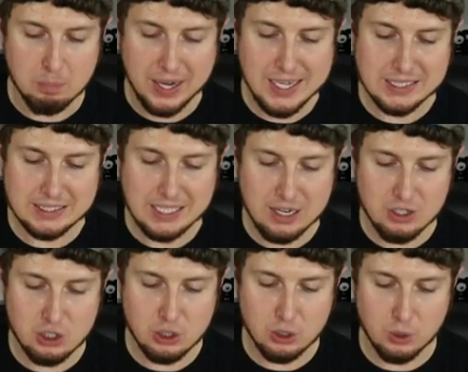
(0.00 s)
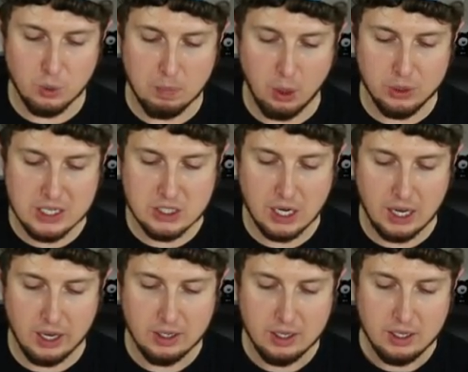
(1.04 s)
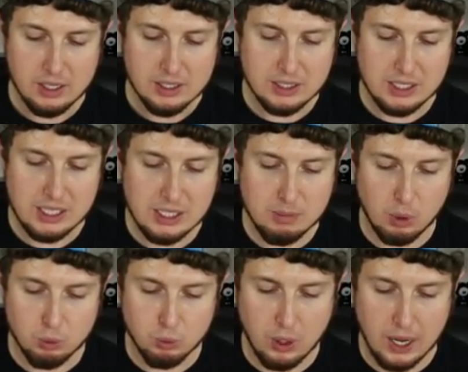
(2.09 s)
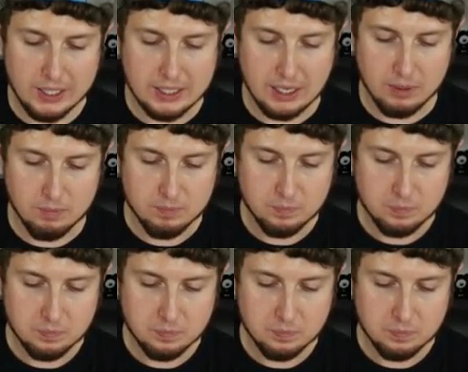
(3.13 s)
Base Set 2, Ponyta, Team Rocket.